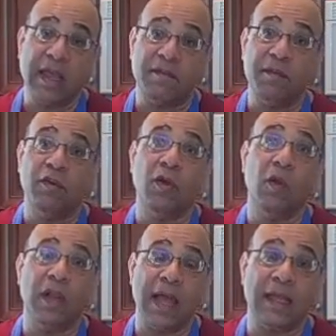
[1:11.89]
If you
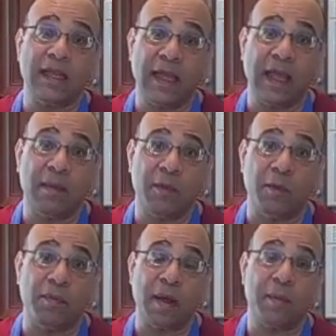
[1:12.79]
don't like lamb,
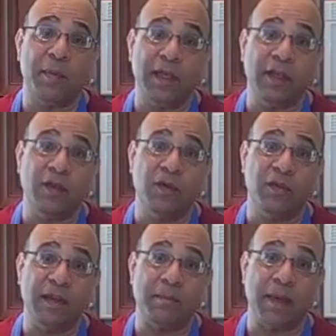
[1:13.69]
you're probably
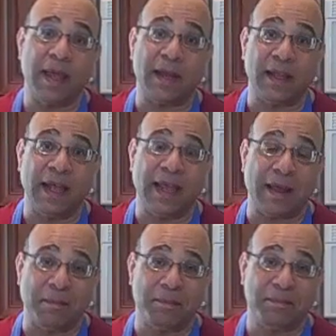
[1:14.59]
using bad lamb.